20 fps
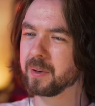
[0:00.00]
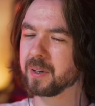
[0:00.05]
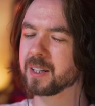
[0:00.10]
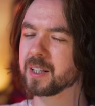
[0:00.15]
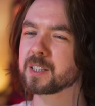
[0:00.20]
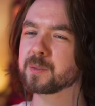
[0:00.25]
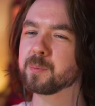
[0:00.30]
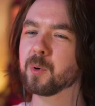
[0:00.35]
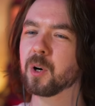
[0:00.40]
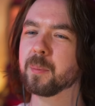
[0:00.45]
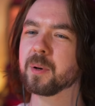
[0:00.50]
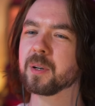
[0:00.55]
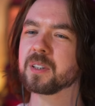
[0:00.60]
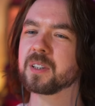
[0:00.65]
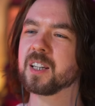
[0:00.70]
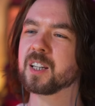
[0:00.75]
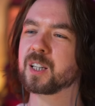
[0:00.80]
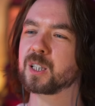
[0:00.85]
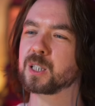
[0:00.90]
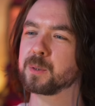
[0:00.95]
But it's more about
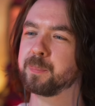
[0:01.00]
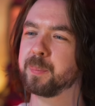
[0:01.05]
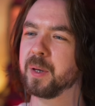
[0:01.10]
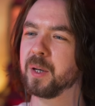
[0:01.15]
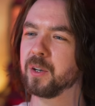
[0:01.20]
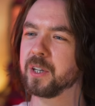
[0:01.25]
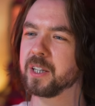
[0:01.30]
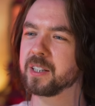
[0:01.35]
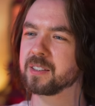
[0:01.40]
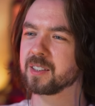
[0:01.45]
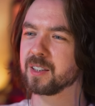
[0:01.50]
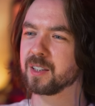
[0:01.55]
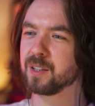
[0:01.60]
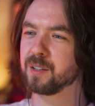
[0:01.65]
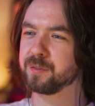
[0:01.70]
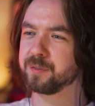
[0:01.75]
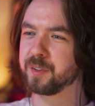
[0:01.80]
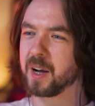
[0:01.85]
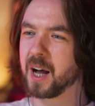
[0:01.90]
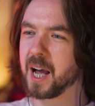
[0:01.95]
the experience and
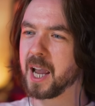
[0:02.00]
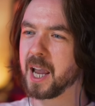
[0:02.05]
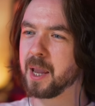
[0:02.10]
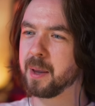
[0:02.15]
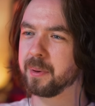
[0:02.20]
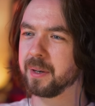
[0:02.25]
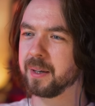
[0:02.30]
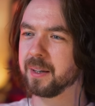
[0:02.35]
the vibe